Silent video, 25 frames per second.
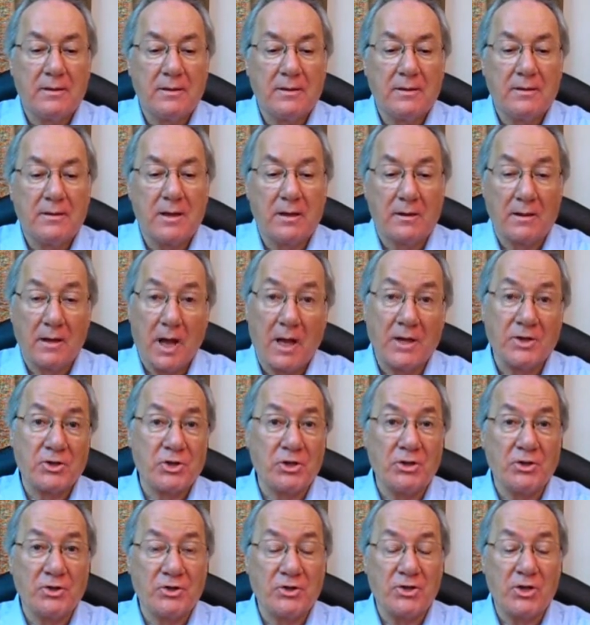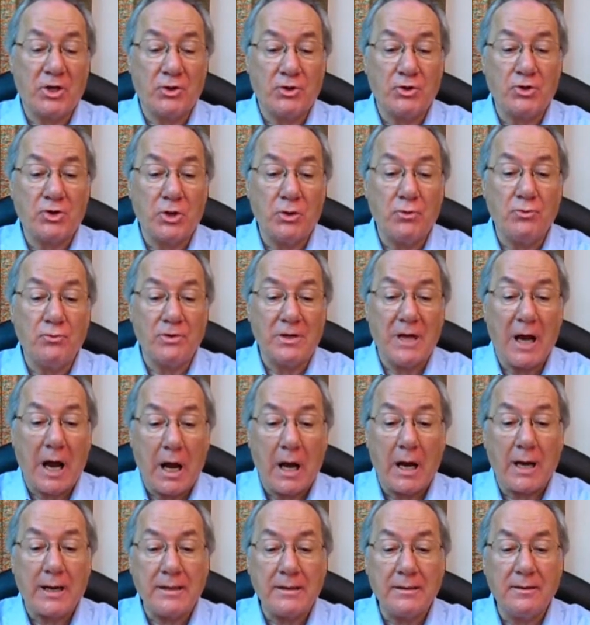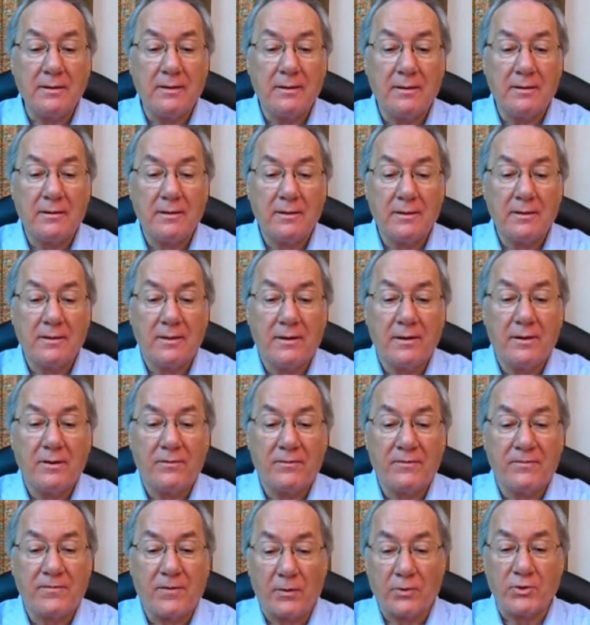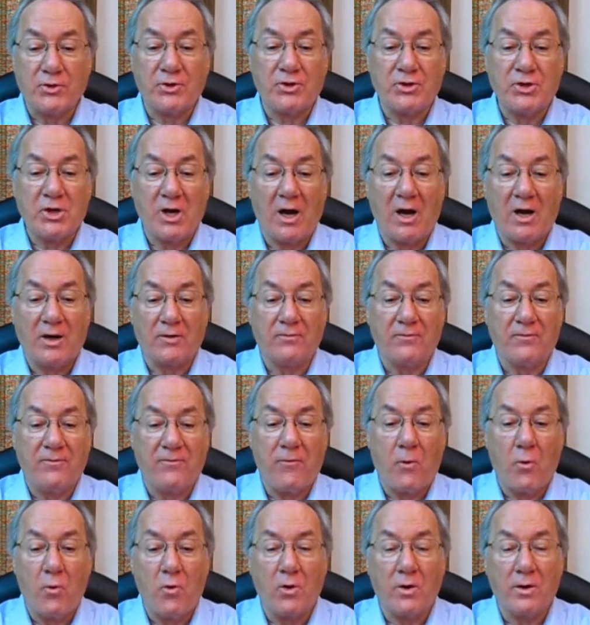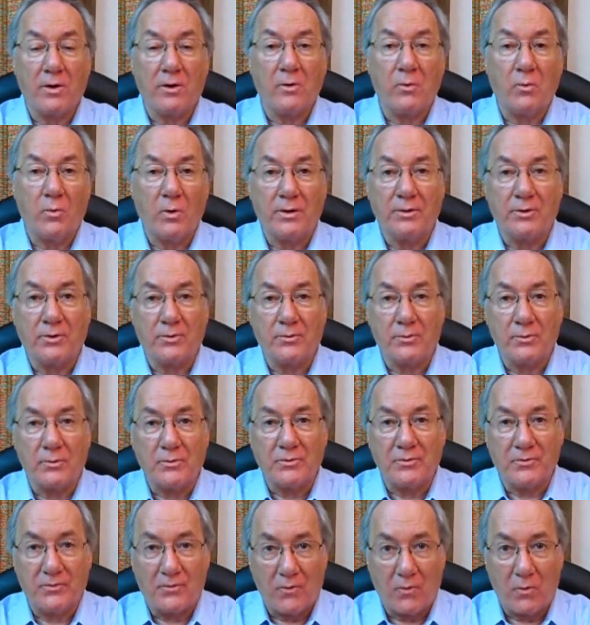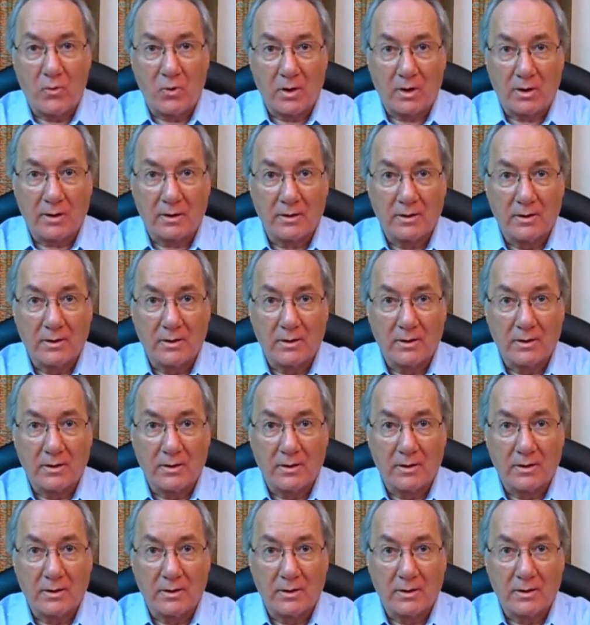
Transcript: Colossians 2 9, 1 John 4 1 through 4.